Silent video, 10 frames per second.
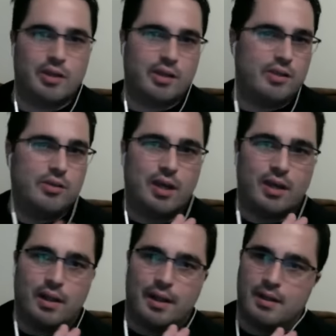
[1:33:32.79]
You get you
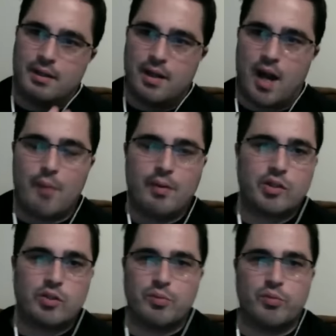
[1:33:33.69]
get like comic
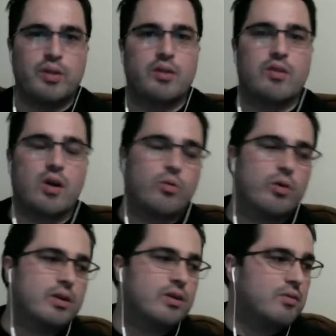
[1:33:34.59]
strips with his artwork.